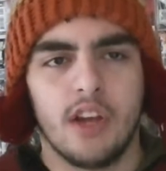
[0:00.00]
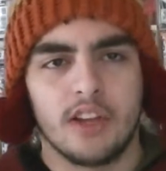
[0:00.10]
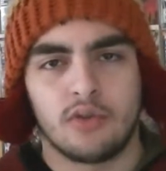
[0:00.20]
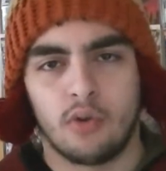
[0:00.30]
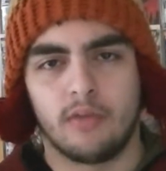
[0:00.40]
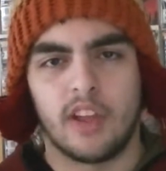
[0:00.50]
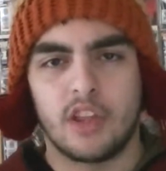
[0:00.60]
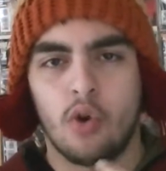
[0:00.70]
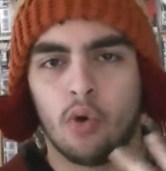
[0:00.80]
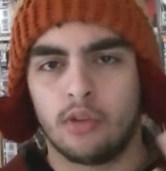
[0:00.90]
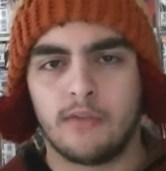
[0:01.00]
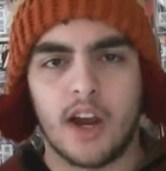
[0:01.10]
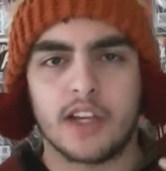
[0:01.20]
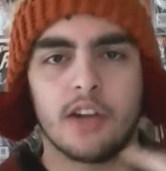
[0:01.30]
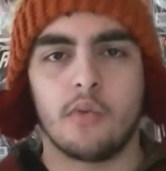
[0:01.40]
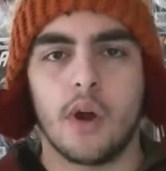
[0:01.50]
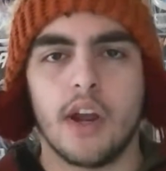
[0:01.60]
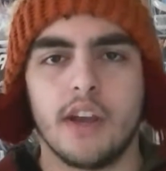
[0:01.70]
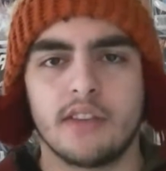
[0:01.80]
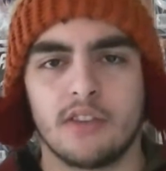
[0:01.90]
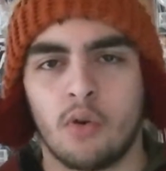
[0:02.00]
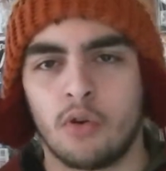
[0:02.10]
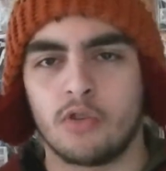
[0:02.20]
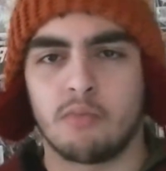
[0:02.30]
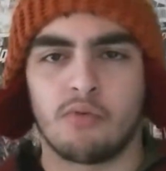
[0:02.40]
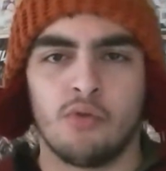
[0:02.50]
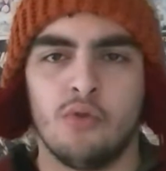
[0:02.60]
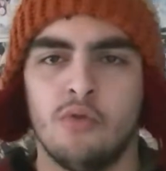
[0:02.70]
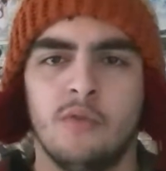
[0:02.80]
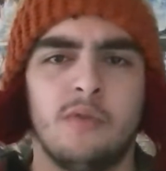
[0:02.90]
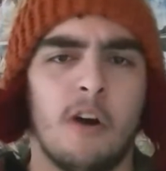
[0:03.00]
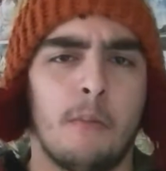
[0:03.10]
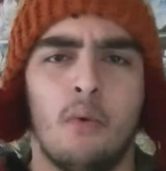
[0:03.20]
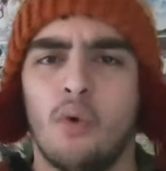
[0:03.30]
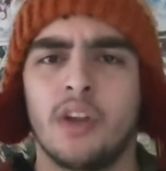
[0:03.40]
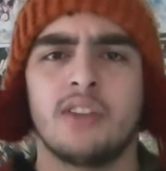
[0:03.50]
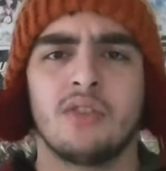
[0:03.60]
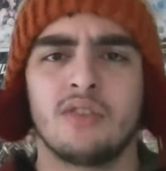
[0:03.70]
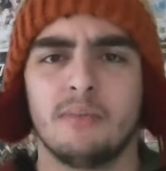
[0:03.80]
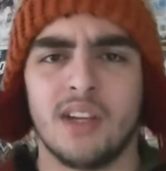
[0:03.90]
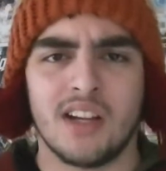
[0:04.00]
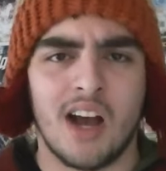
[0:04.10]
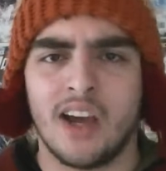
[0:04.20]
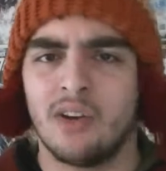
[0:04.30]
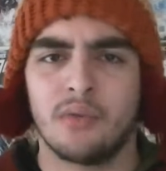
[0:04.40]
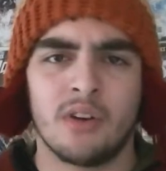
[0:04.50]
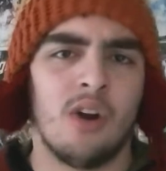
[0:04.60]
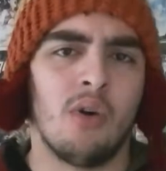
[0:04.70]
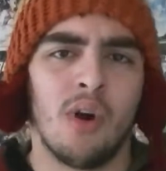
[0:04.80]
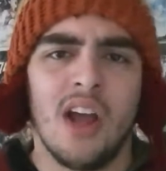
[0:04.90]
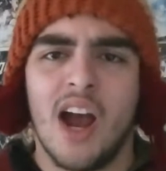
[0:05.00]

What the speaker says: sort of like the old Viking ways, in order to prove a point or something. I don't know.